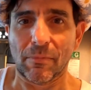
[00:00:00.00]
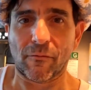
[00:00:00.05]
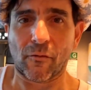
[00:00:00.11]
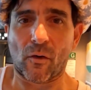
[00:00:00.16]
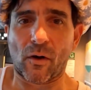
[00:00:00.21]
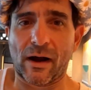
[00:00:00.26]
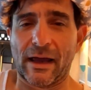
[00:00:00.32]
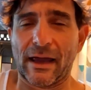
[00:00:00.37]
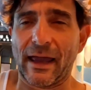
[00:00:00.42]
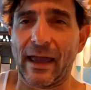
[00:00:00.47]

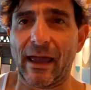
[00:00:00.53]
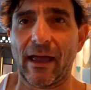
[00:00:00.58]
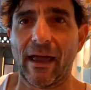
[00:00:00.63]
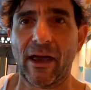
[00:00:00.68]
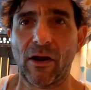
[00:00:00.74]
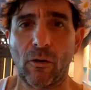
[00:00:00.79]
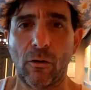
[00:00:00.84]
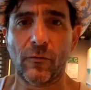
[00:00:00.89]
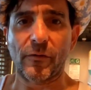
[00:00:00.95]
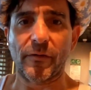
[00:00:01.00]
before I
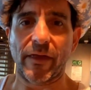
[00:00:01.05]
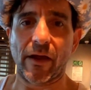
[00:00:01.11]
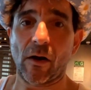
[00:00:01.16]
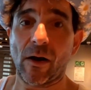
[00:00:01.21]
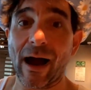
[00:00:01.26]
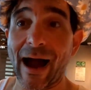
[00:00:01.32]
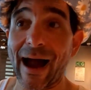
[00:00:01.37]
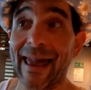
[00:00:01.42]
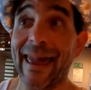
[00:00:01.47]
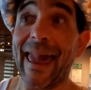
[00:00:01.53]
head over
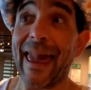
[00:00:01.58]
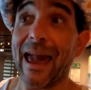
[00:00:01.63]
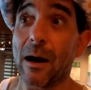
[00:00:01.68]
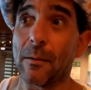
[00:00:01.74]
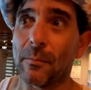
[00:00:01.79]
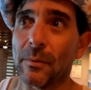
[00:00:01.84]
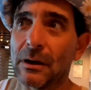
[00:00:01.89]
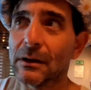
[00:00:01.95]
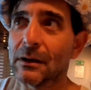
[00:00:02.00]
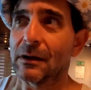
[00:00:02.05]
there. I
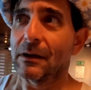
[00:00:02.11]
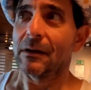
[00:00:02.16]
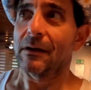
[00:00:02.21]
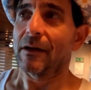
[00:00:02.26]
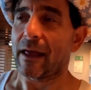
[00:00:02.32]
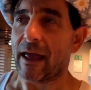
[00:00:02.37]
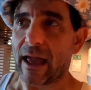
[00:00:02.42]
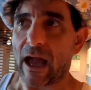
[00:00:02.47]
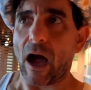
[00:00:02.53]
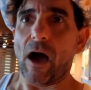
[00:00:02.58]
am
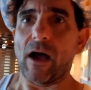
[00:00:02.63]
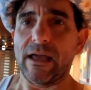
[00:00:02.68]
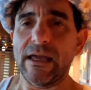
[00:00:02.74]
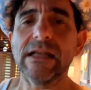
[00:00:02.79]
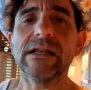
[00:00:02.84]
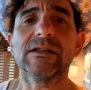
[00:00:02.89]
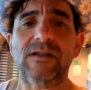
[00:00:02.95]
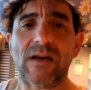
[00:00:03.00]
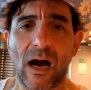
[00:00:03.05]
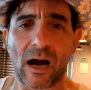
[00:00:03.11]

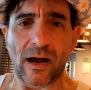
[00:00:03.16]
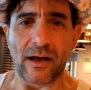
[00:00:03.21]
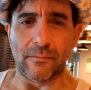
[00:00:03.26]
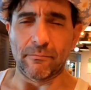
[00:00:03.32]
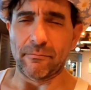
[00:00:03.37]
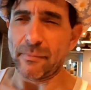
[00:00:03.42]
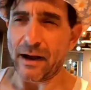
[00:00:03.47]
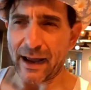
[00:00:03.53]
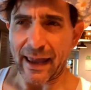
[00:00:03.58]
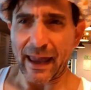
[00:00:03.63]
in time.